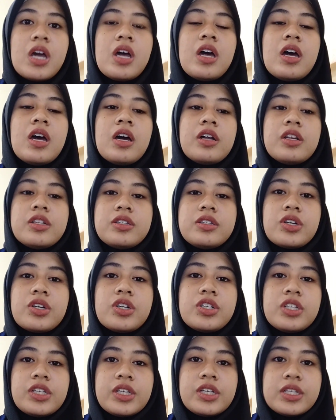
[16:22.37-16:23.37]
The third
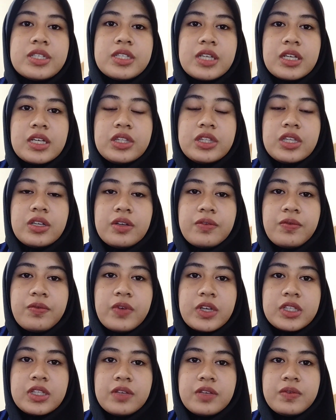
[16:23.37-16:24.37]
is
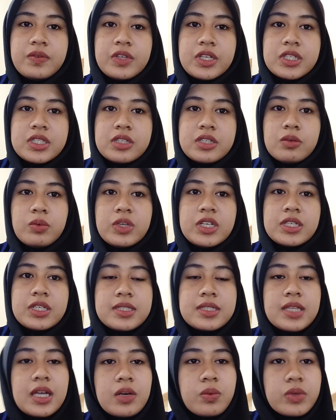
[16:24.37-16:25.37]
effectiveness. We
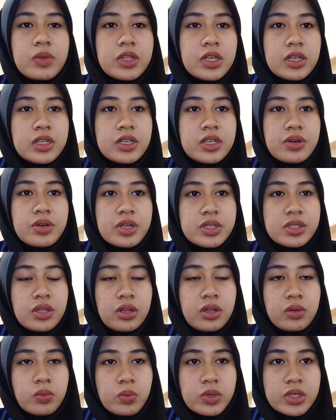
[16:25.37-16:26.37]
decide whether the result
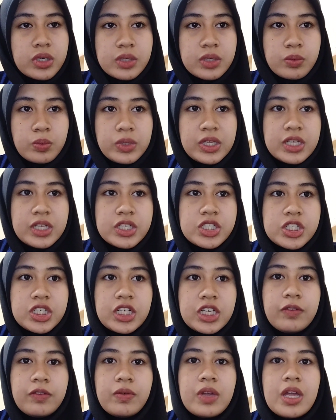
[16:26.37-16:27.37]
we achieve
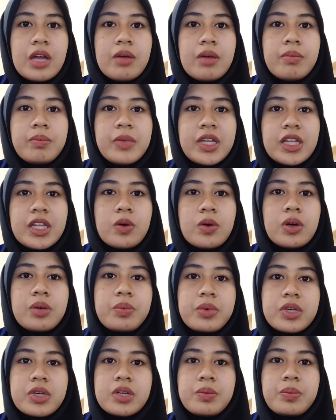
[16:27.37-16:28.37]
meet our
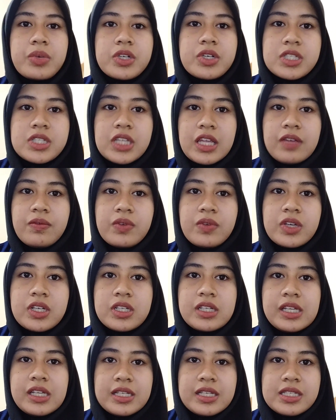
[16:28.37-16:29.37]
perceived
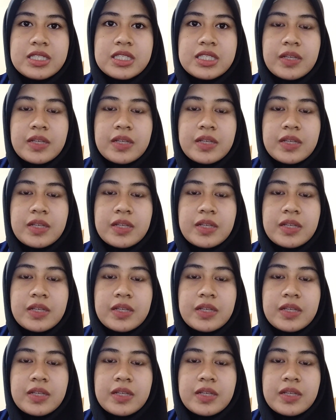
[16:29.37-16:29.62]
needs.